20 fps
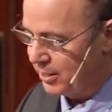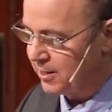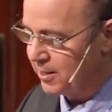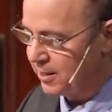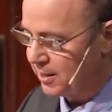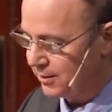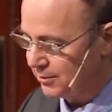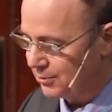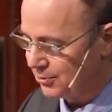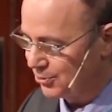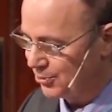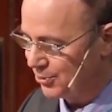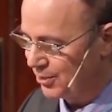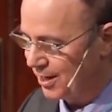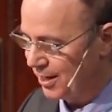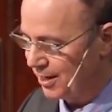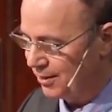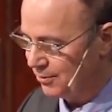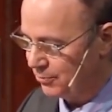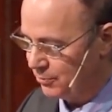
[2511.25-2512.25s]
ons, or
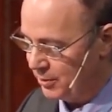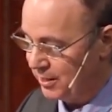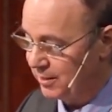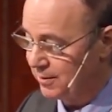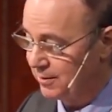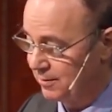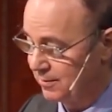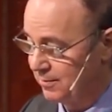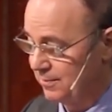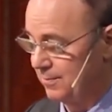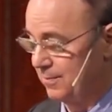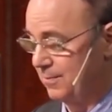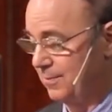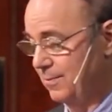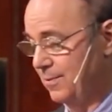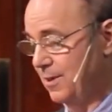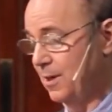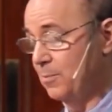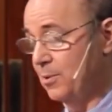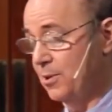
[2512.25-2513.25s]
weak
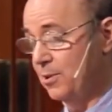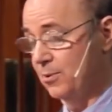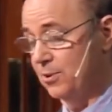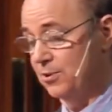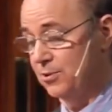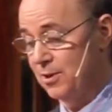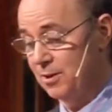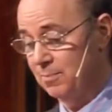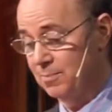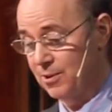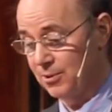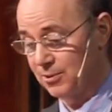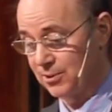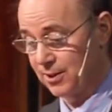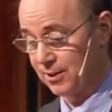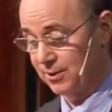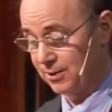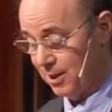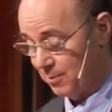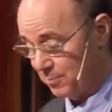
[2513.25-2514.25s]
W and Z
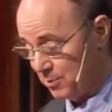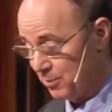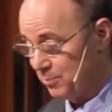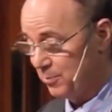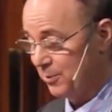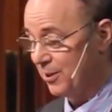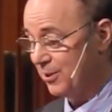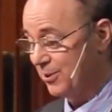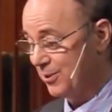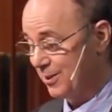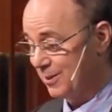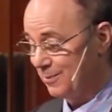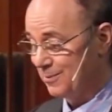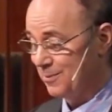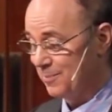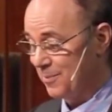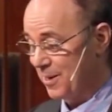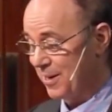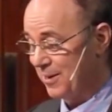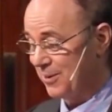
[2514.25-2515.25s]
boson, W plus,
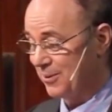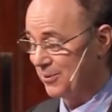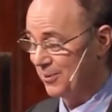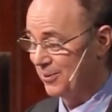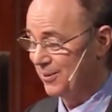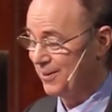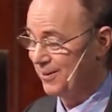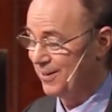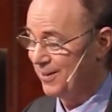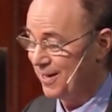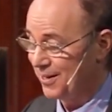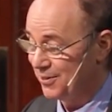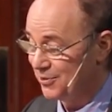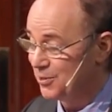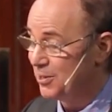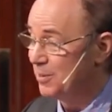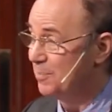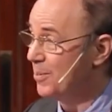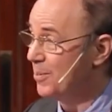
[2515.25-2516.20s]
W minus, and Z